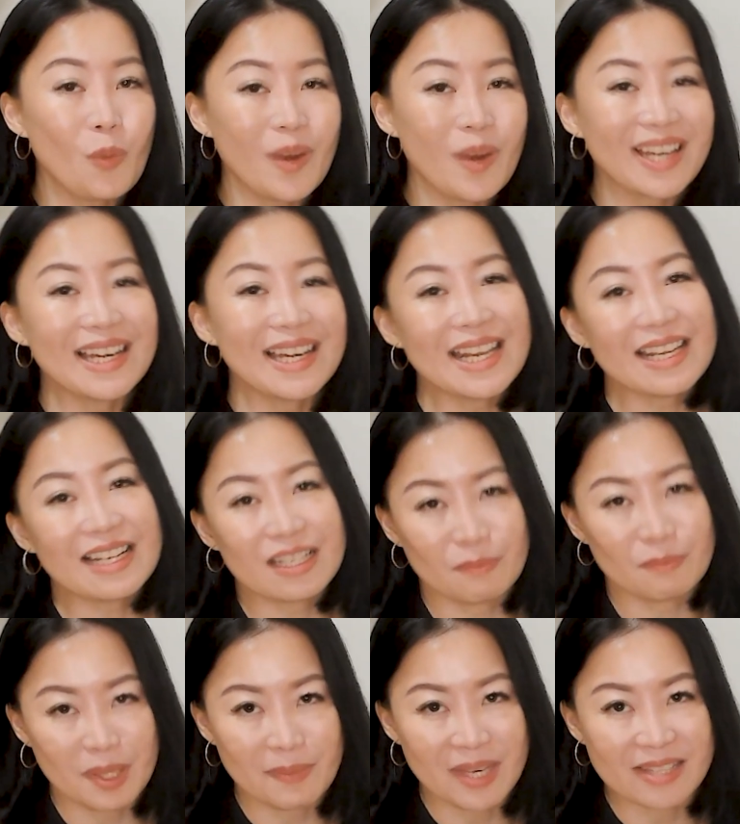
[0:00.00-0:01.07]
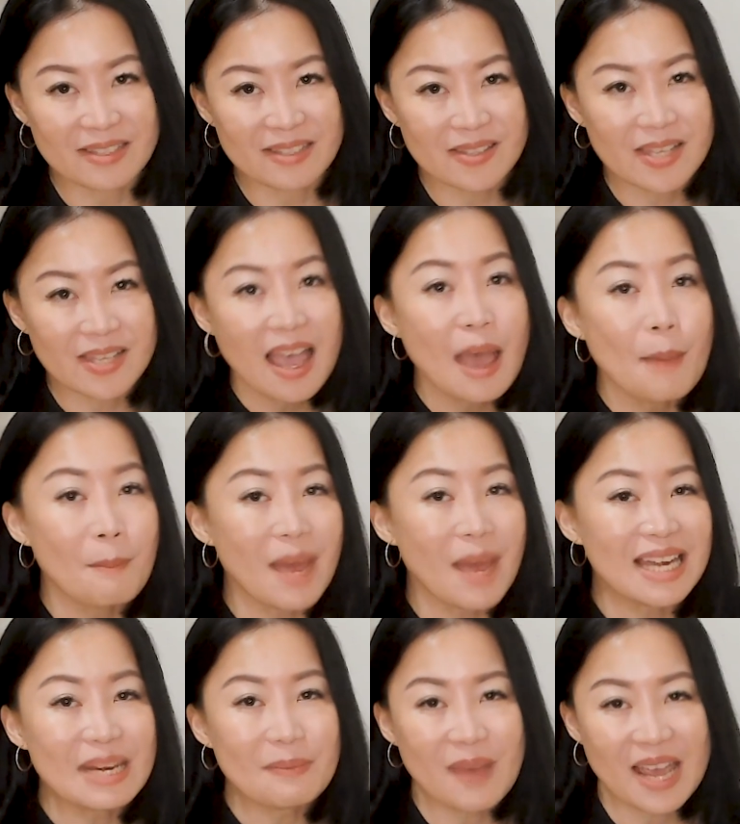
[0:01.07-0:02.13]
weekly commitments,
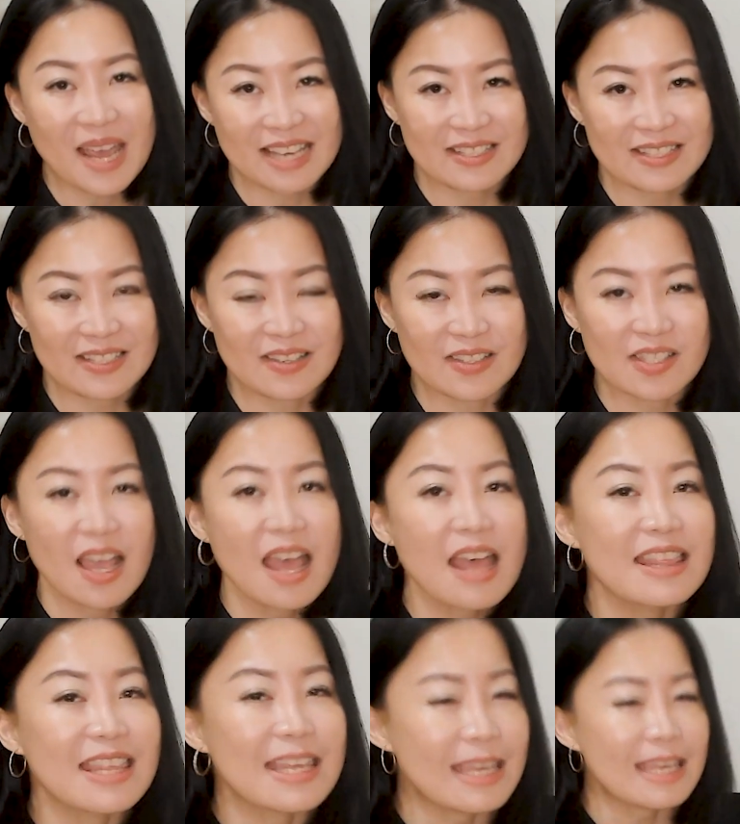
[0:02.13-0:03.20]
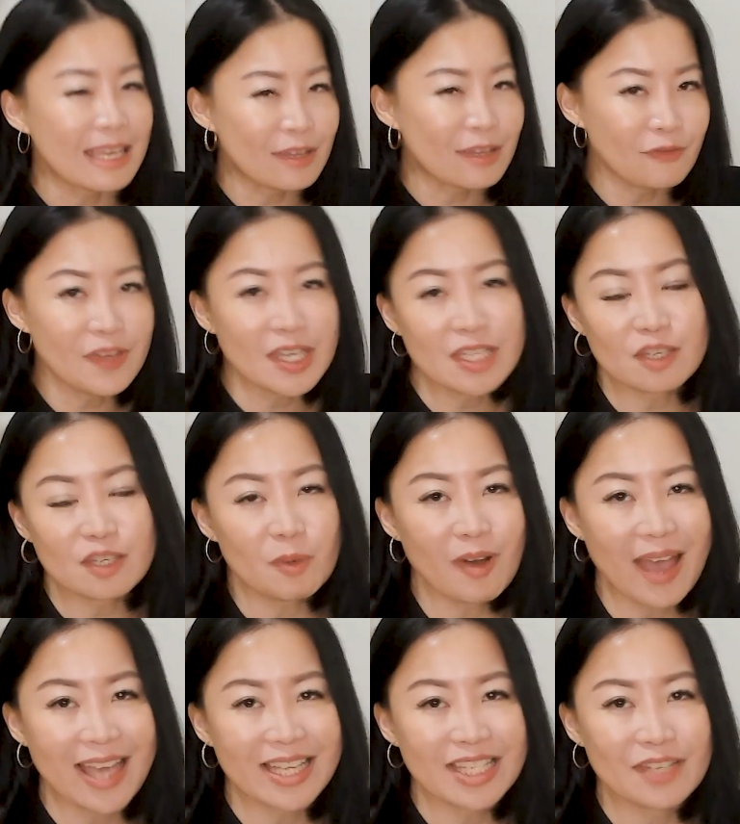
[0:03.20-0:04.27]
monthly patterns, the invisible
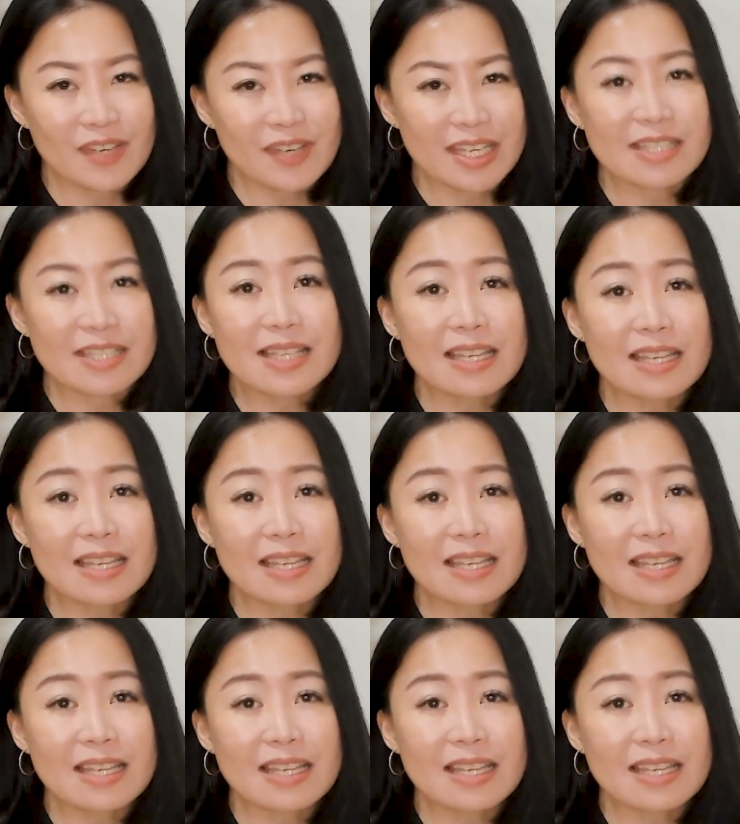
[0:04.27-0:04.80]
activities that